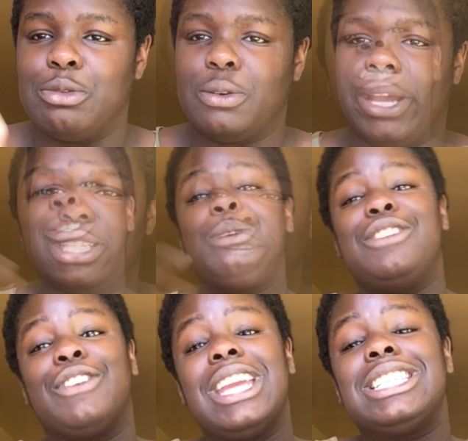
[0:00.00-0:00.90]
Once
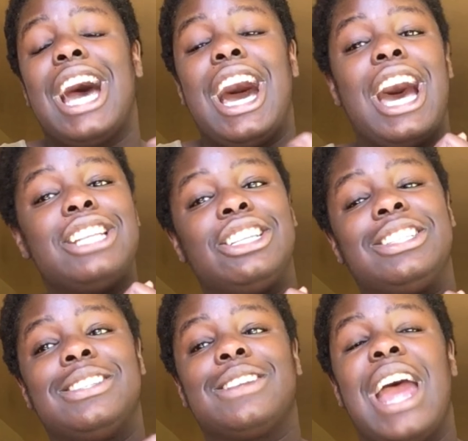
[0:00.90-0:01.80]
we reach
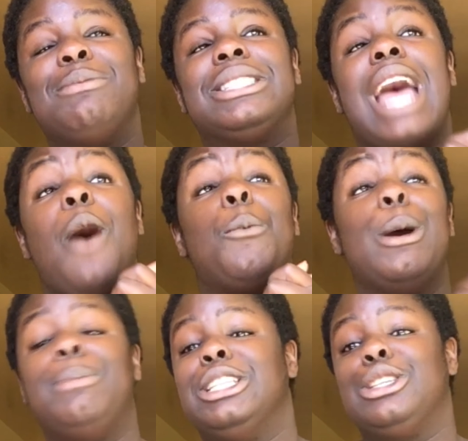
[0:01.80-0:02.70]
100 subscribers, I
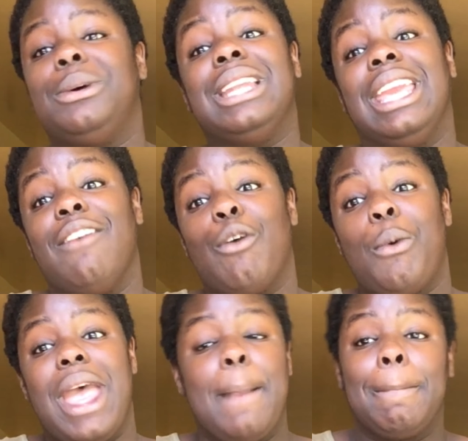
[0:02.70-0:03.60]
will be doing a
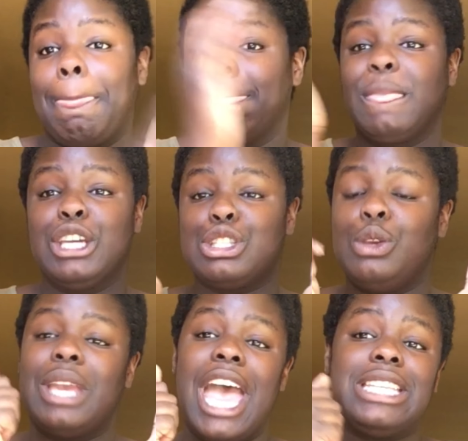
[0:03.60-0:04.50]
giveaway. So
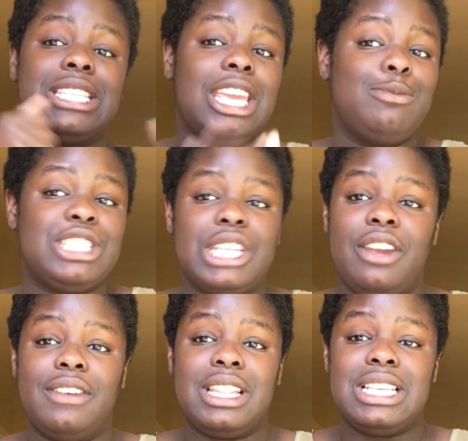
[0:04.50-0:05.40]
you guys keep
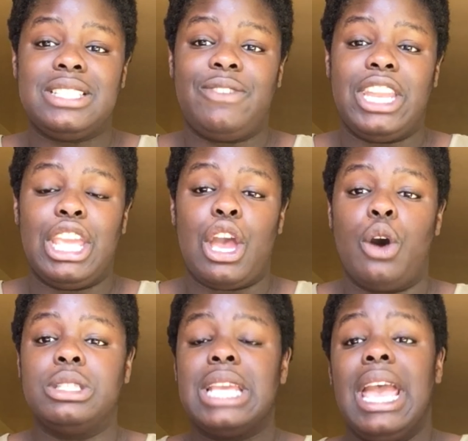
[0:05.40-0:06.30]
sharing these
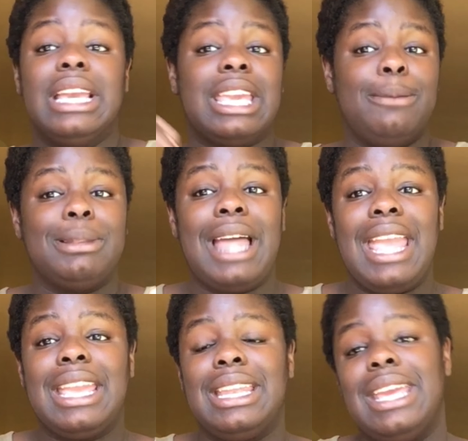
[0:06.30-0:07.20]
videos, keep
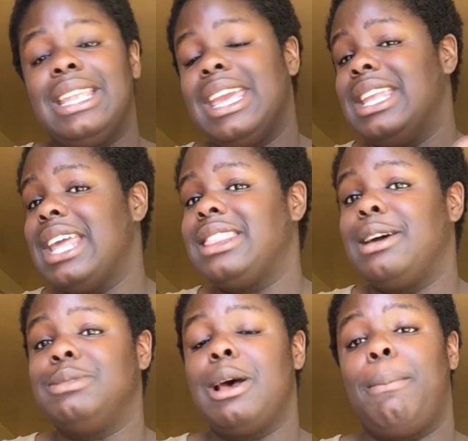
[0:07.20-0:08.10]
liking it, hitting that
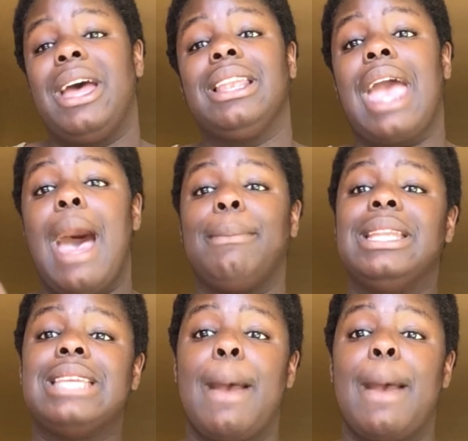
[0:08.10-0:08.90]
thumbs up button, comment